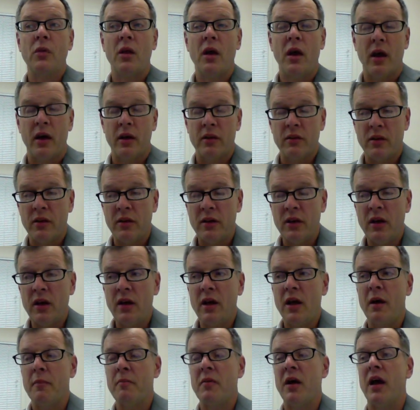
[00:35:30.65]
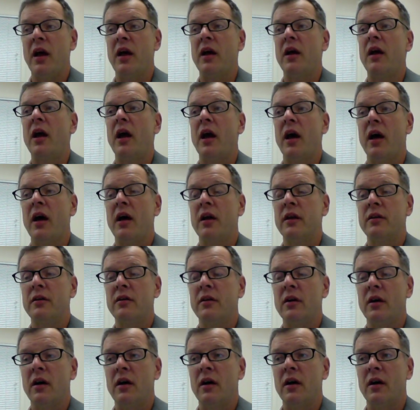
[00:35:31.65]
and the EMA and
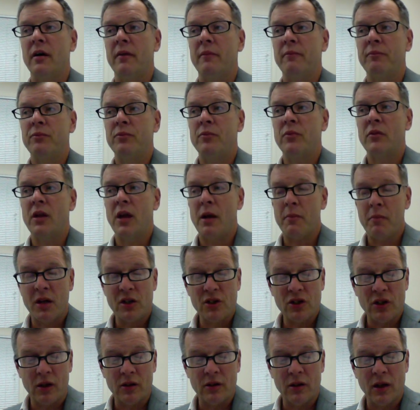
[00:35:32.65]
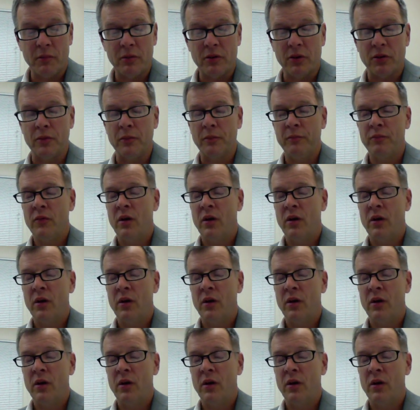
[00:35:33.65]
the MHLW